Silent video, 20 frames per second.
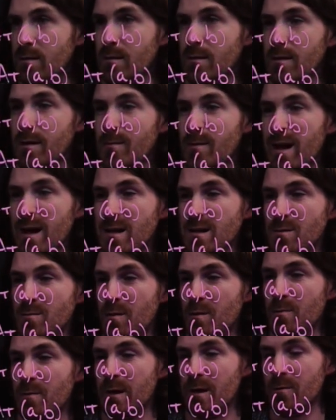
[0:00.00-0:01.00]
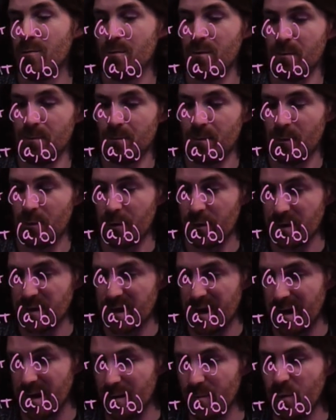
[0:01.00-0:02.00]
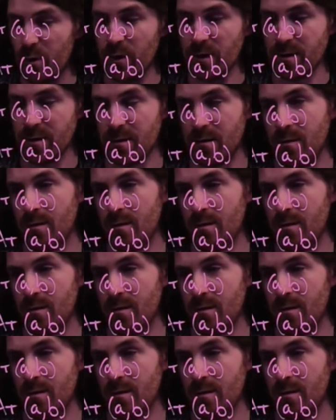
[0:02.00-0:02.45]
a maximum, minimum, or a saddle point?